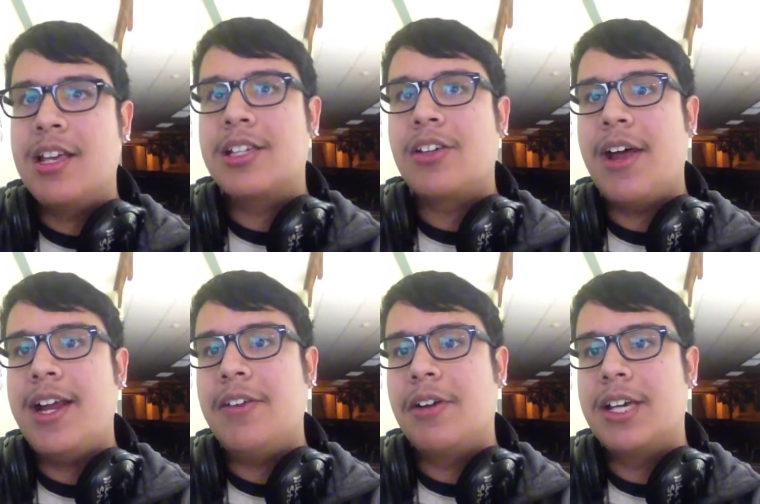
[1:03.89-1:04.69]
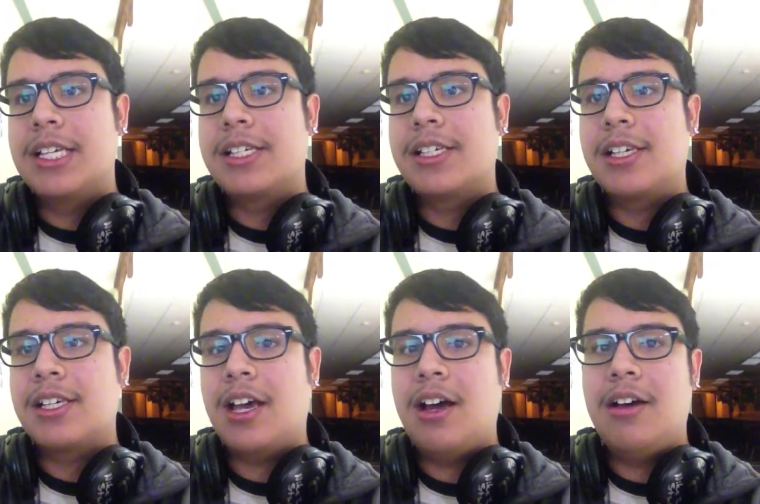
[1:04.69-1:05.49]
So
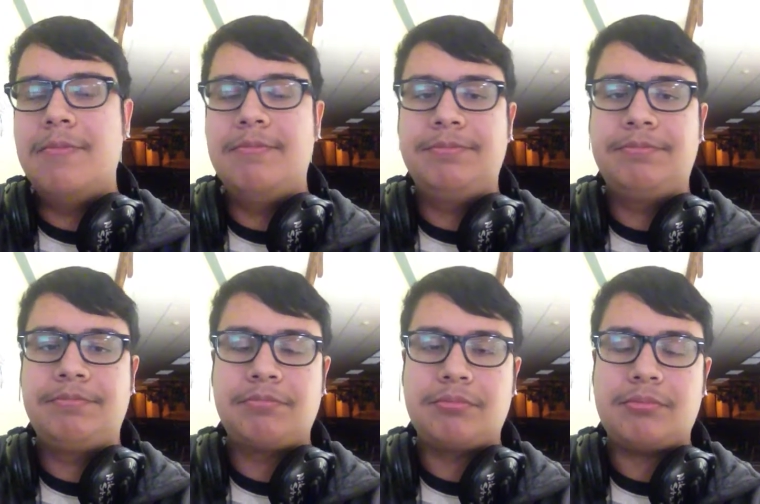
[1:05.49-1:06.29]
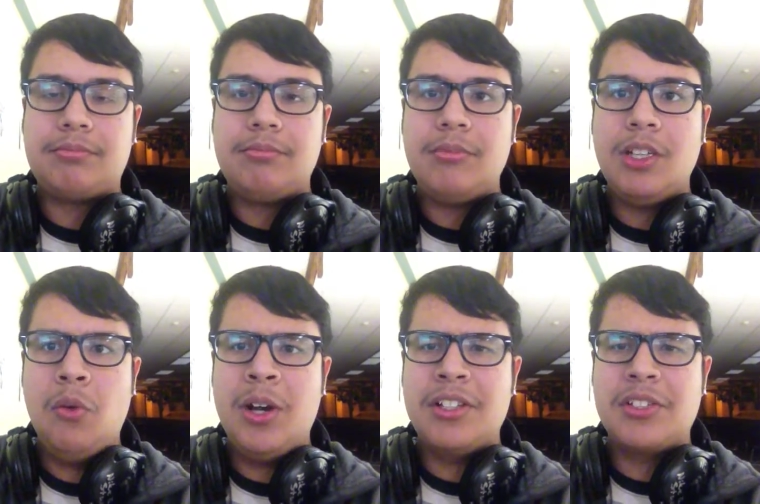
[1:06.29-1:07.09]
anyways,
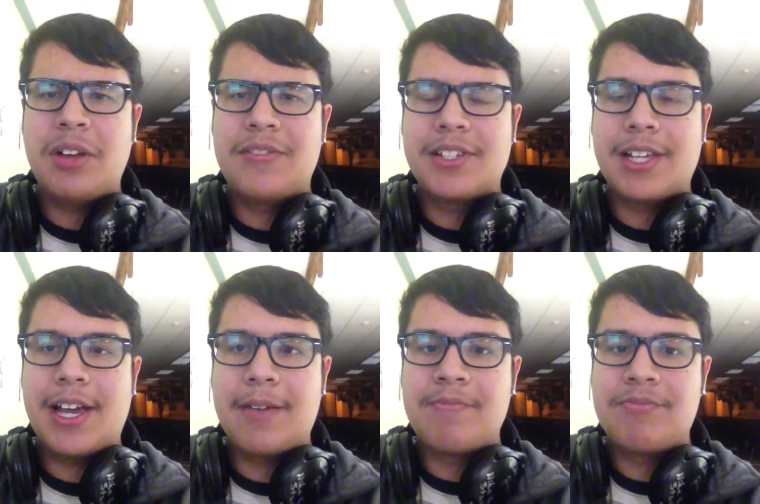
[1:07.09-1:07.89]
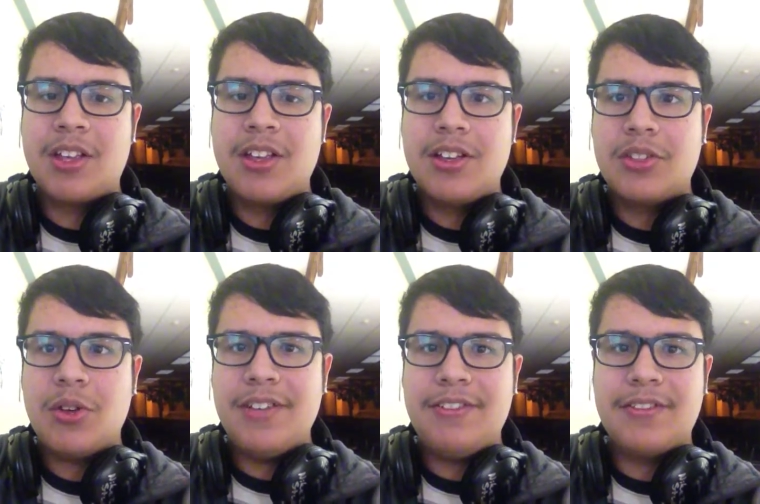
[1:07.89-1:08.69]
what else do I have to say?
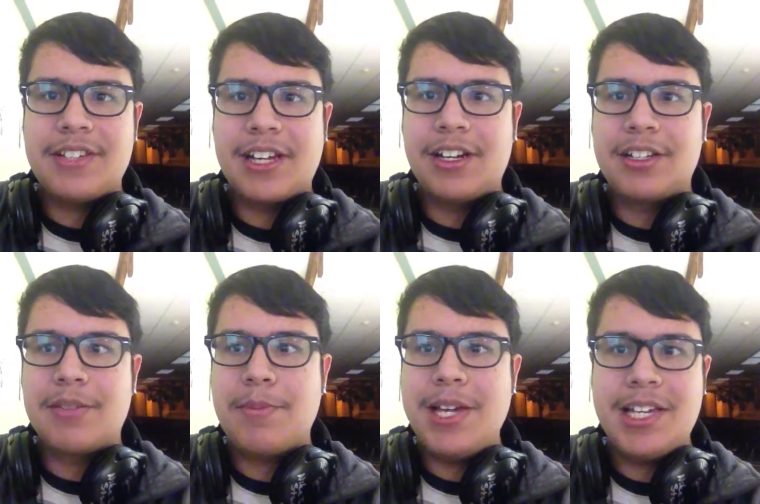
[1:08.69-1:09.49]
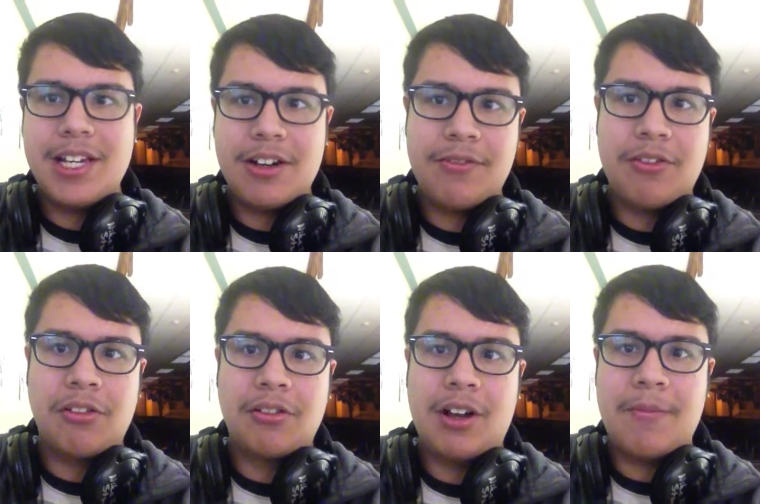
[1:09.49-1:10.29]
2015, it's a big year
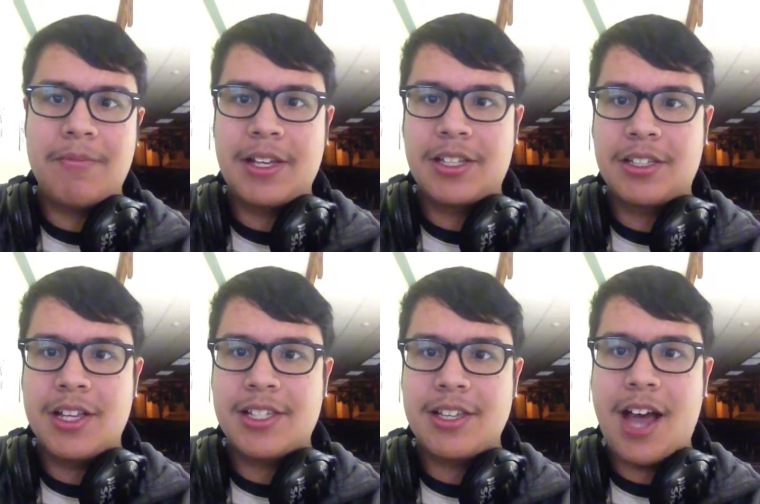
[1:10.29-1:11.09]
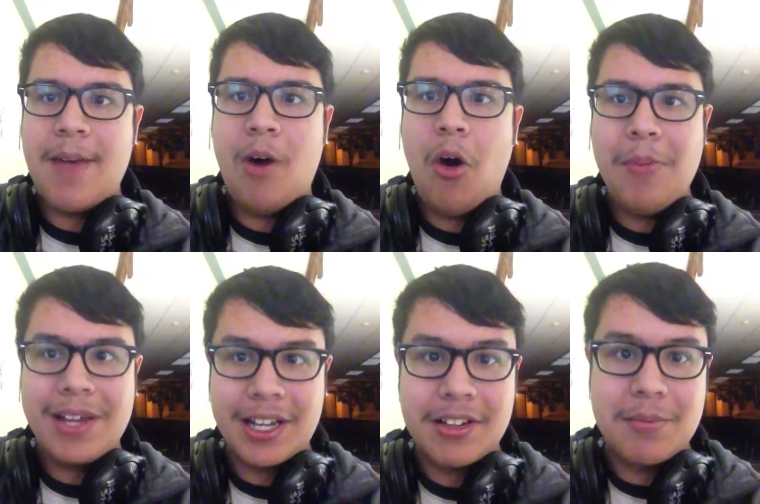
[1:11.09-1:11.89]
for I'm
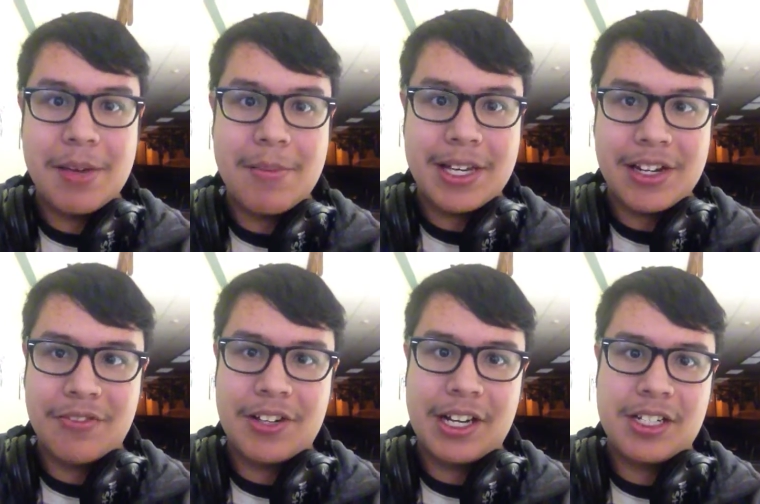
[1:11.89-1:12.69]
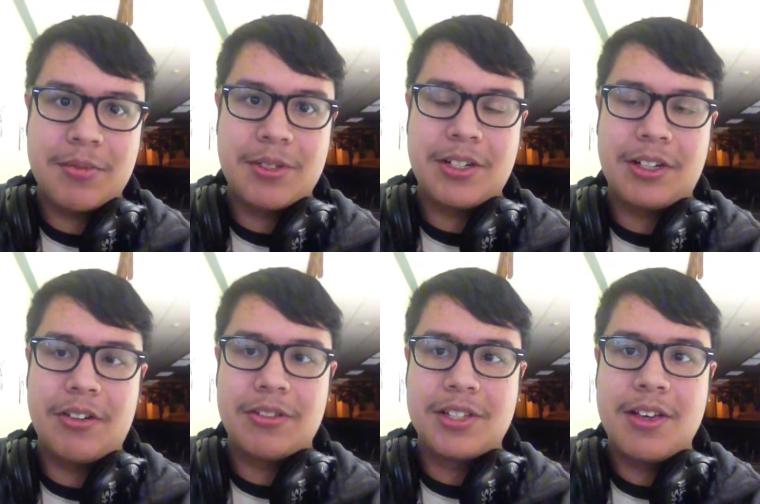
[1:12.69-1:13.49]
hoping it could be a big year for NickTube
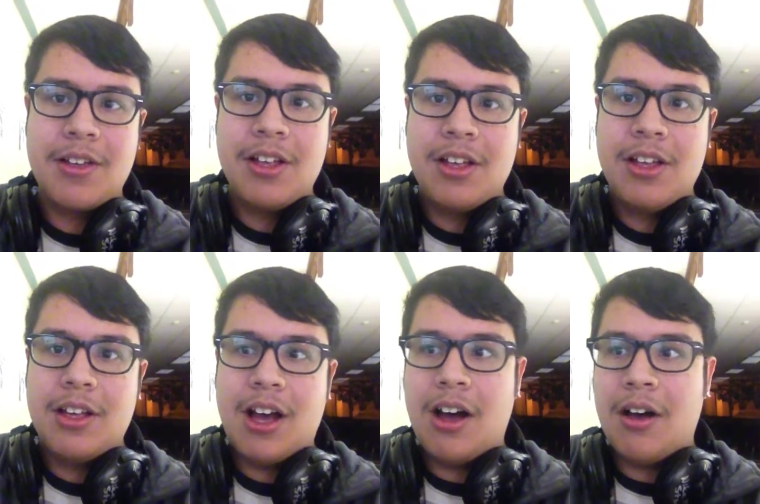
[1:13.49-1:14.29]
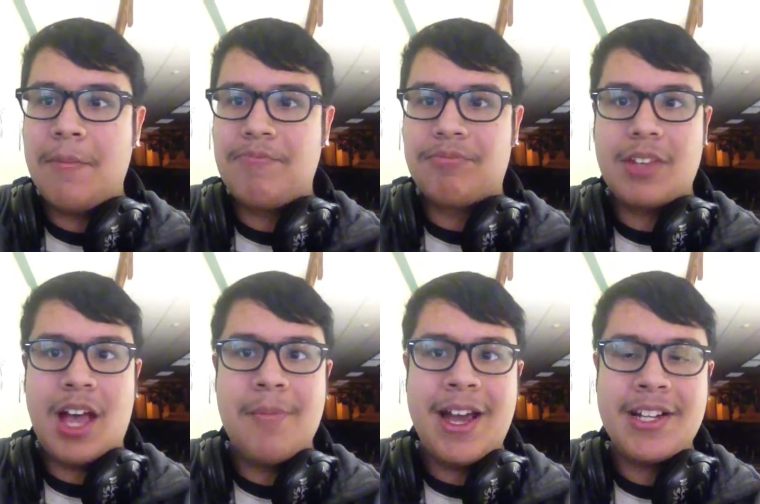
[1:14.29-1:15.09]
Studios. I'm
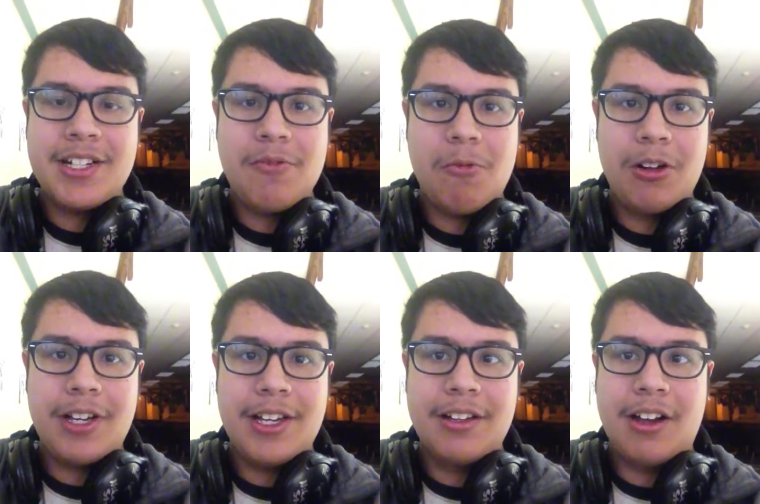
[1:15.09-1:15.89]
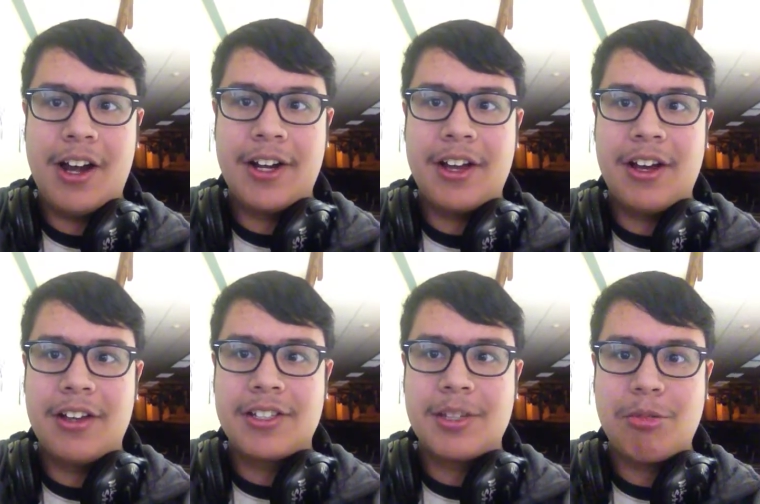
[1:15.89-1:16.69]
actually working on
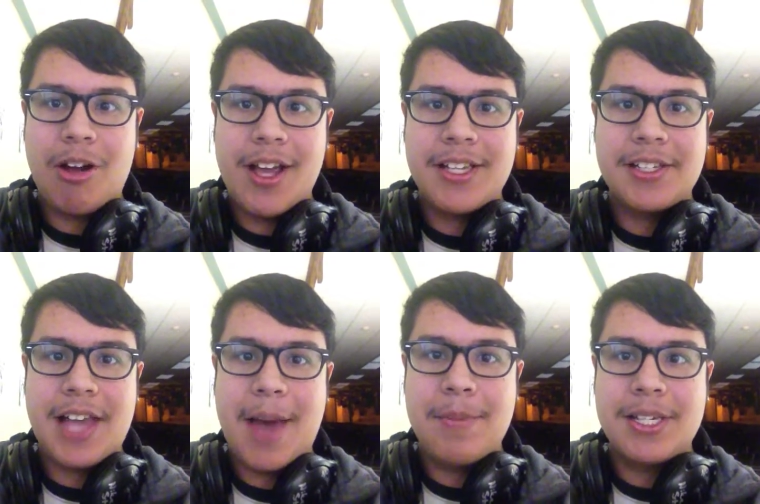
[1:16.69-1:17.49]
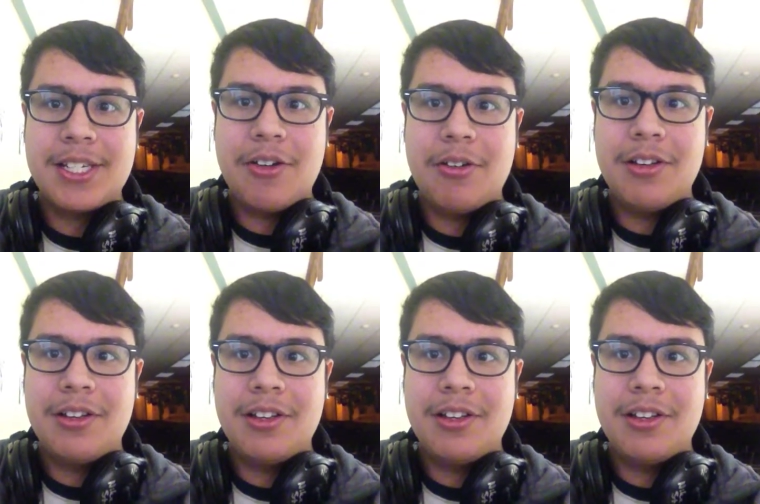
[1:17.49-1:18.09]
a surprise episode